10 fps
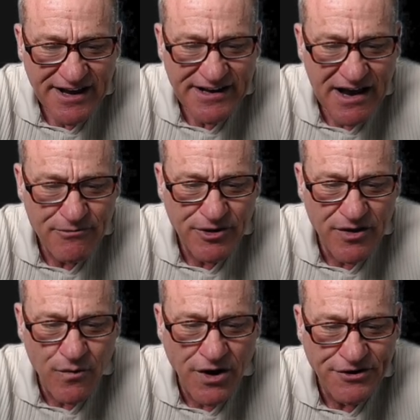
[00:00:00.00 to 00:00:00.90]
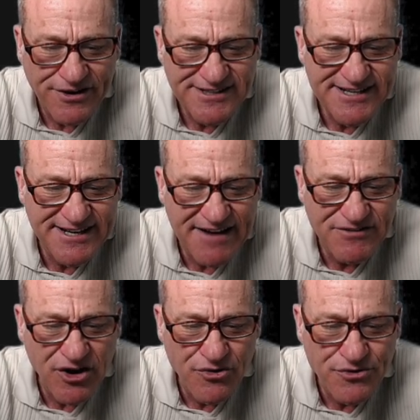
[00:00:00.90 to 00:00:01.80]
Now I'm really wondering, is it going to have to
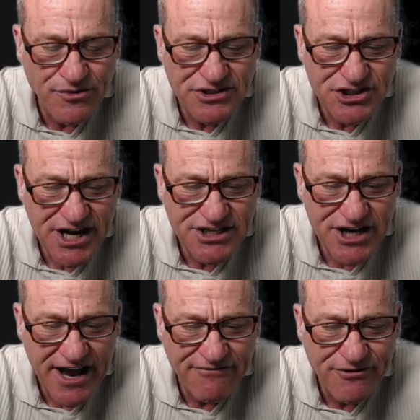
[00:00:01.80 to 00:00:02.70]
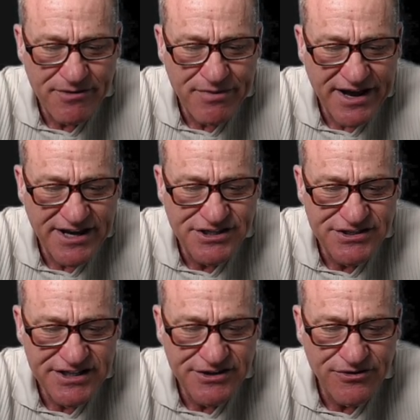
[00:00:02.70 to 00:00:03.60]
go through and change every page
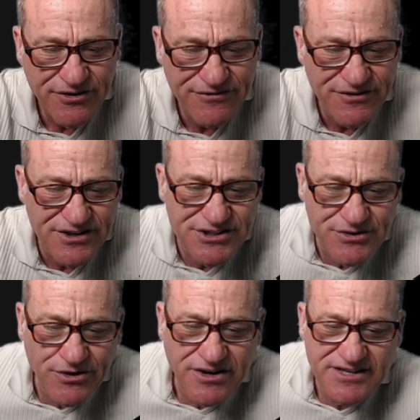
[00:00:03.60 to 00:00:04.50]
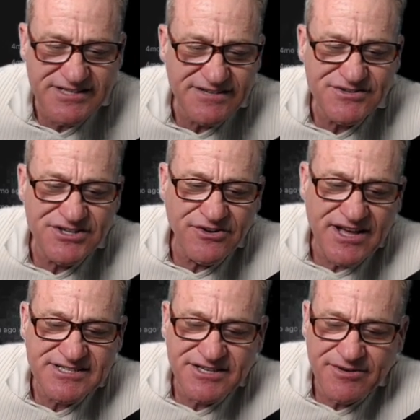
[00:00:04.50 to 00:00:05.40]
in order for this to work? Because if so,
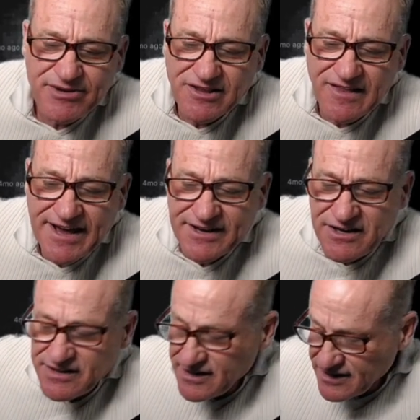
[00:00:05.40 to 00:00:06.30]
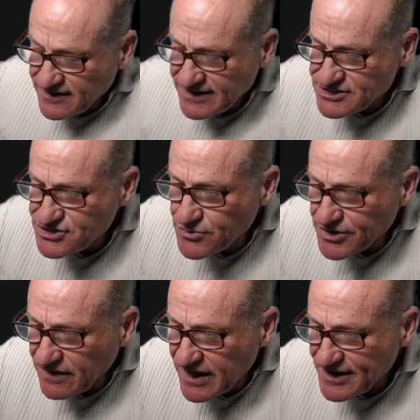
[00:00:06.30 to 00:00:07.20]
that's going to be that's doing a
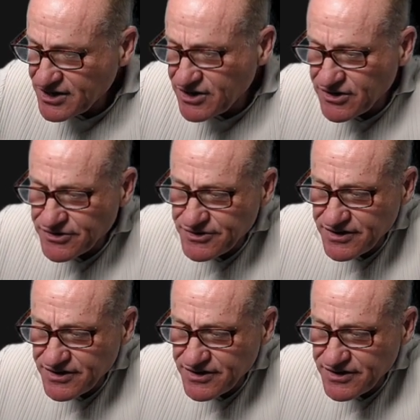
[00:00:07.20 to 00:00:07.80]
lot of code.